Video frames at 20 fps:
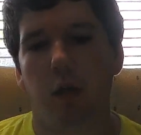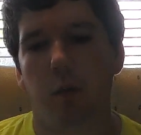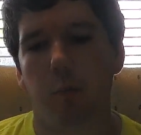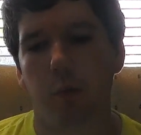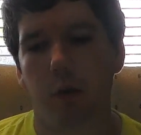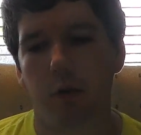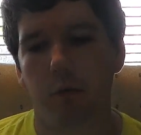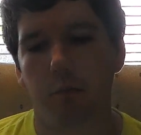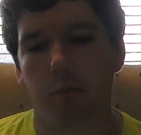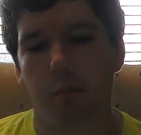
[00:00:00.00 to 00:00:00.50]

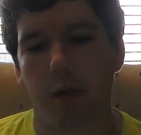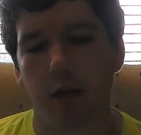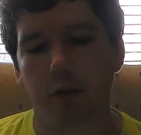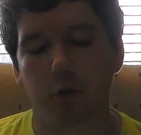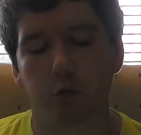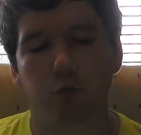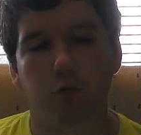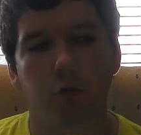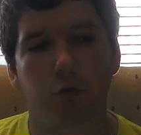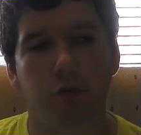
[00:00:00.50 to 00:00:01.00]
But
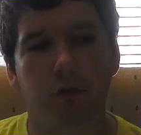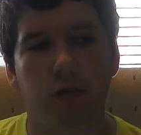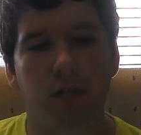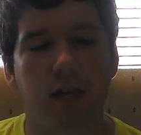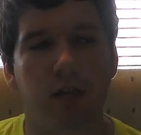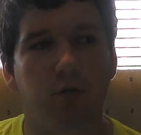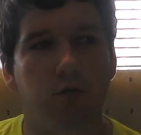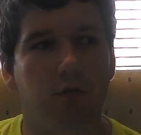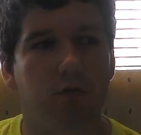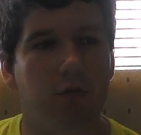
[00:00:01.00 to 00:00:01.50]
Magic Ruler
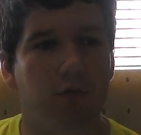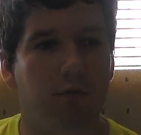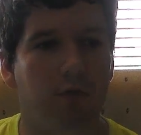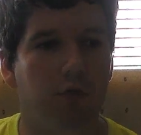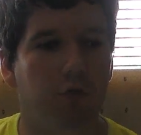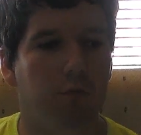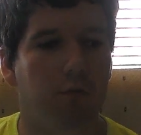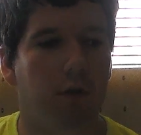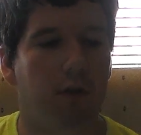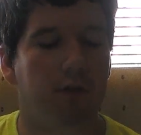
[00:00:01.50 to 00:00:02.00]
did introduce
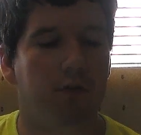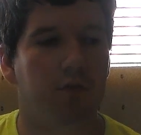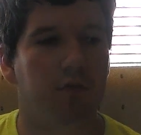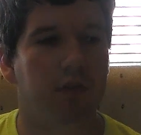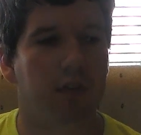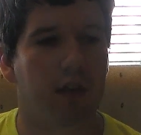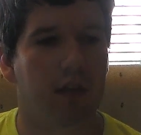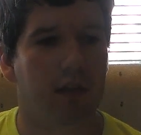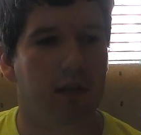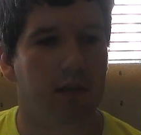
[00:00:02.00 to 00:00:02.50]
ritual
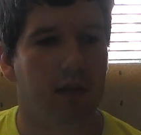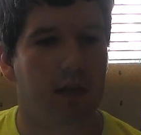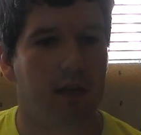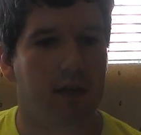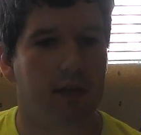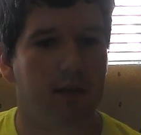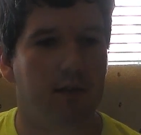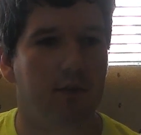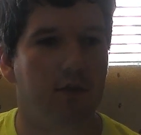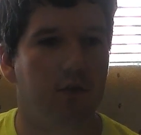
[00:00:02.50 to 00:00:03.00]
monsters and
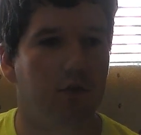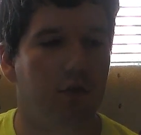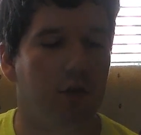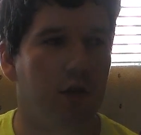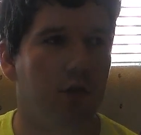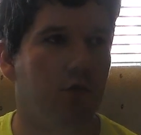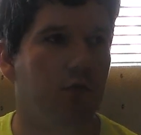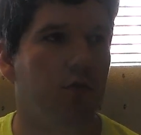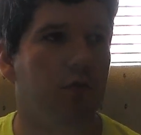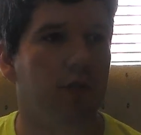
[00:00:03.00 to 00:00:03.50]
it
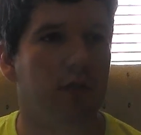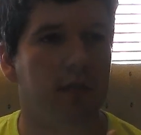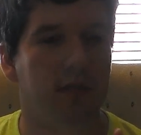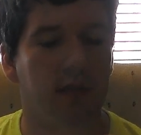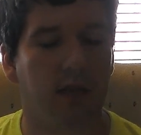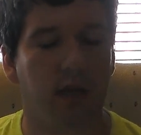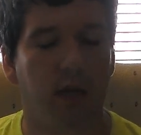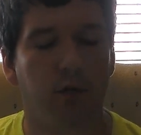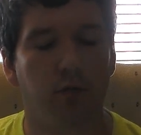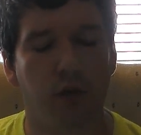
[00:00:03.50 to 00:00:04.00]
induced, introduced things
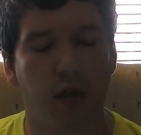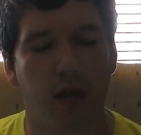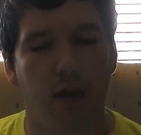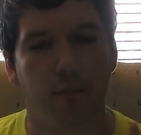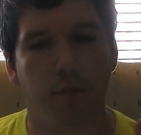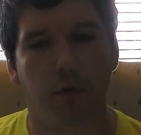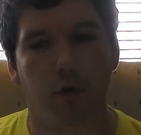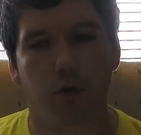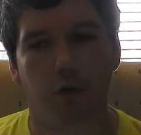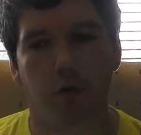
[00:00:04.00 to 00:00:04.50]
like Hungry
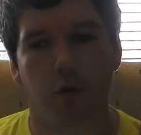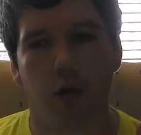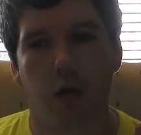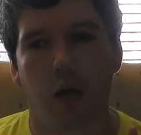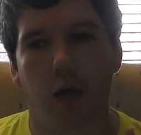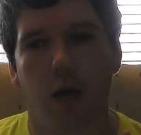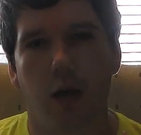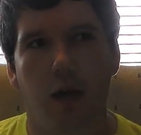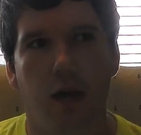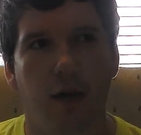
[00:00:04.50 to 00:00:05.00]
Hamburger,
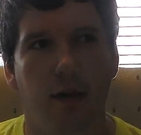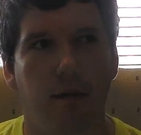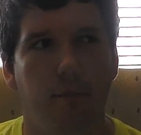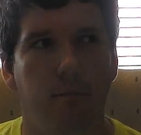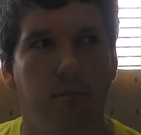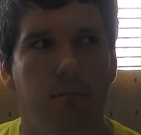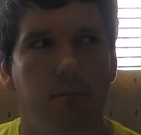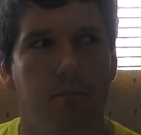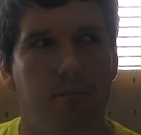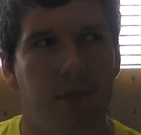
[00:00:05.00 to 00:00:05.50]

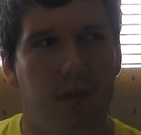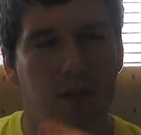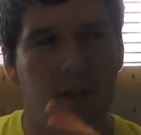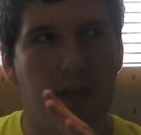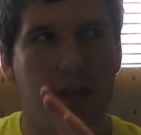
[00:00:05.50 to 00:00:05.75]
uh, the